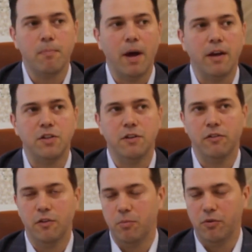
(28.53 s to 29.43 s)

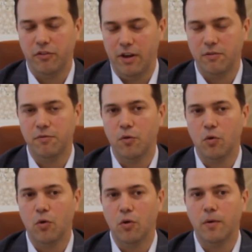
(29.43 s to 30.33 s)
Patients that present
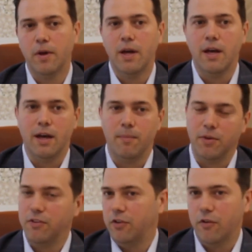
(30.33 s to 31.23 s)
for
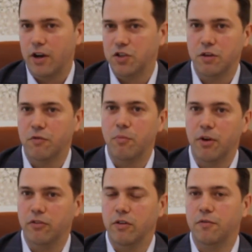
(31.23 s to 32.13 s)
consideration of a
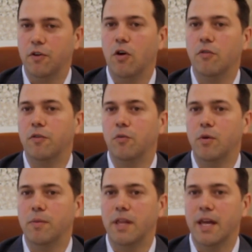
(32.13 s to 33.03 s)
breast lift are often
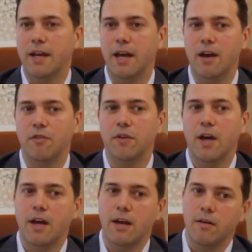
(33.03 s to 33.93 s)
women that have
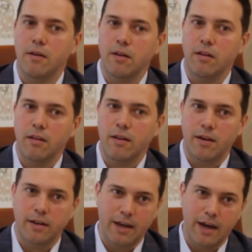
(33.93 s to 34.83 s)

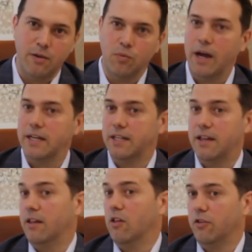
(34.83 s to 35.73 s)
gained weight and
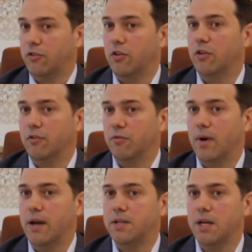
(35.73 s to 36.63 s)
then lost a lot of
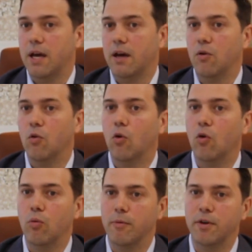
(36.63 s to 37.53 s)
weight,
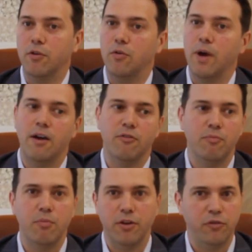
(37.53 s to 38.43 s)
or women who have
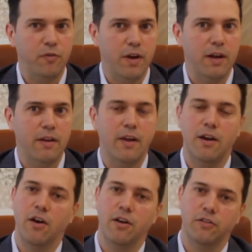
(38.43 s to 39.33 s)
breastfed and then
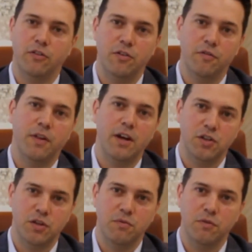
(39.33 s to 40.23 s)
noticed
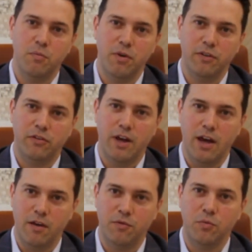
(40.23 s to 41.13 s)
deflation of the breast
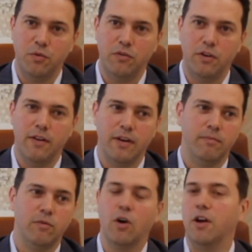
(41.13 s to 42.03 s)
afterwards. You know, they
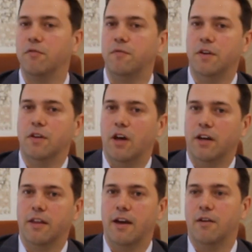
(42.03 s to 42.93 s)
kind of feel
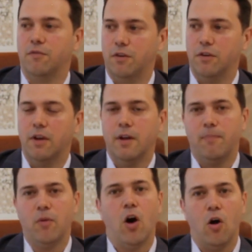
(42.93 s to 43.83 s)
like they have to
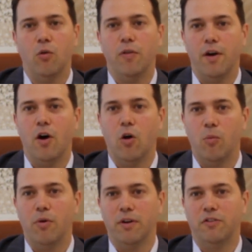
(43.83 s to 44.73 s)
hold their whole
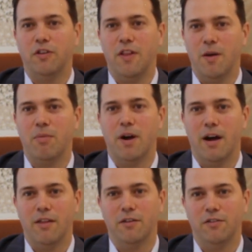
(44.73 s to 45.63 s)
breast in their
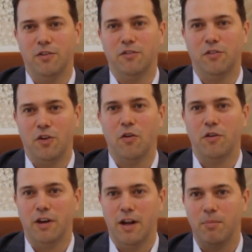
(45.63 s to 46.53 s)
bra, that it's not just
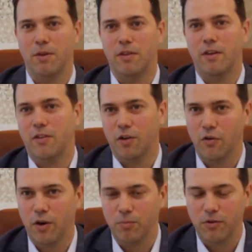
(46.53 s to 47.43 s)
holding it up in the
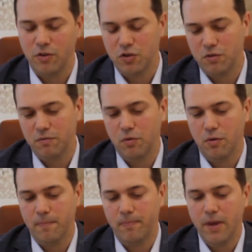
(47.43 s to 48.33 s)
correct position for
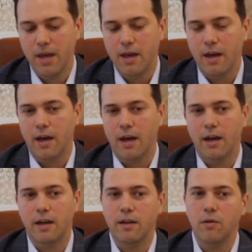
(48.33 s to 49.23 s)

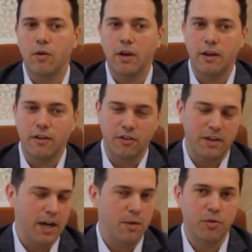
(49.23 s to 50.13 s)
them. It's a
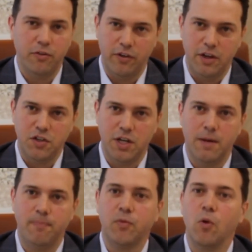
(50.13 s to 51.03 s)
day
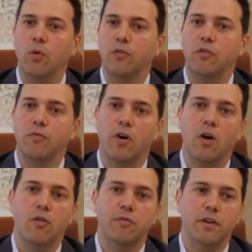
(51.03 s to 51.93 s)
procedure. What's
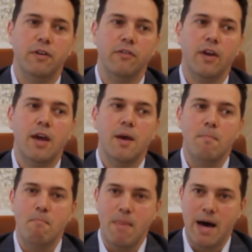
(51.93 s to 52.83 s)
involved is
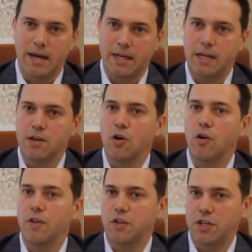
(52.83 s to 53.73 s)
marking
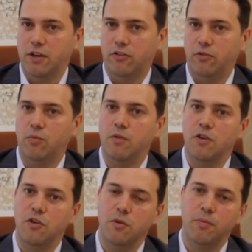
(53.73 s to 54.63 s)
on the chest the
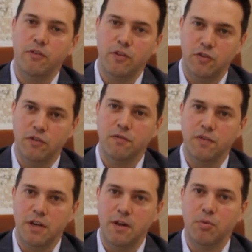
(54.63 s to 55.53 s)
new position of
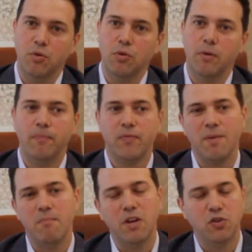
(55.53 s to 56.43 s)
the nipple,
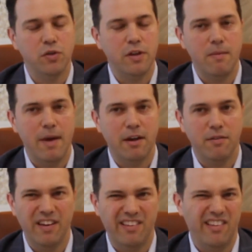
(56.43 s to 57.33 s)
measuring the amount
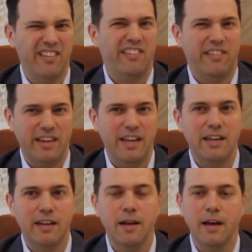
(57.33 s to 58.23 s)
of excess
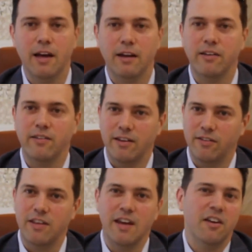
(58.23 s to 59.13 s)
skin, because
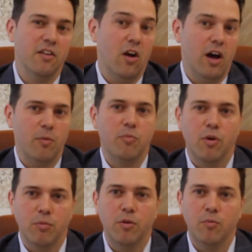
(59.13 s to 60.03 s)
that's the underlying
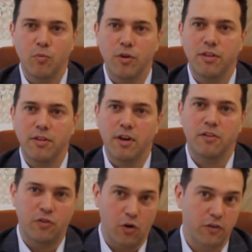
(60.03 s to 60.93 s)
problem with a
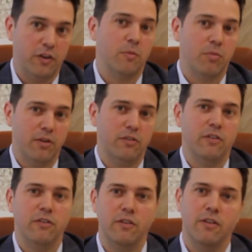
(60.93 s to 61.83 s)
ptotic breast,
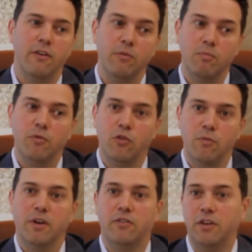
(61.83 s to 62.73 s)
is that there's too
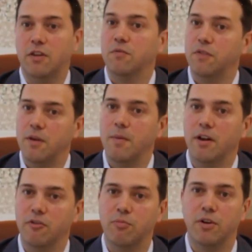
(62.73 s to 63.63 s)
much skin for the
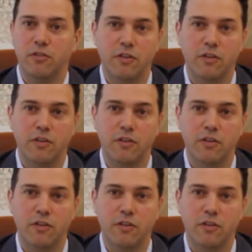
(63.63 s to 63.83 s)
amount of breast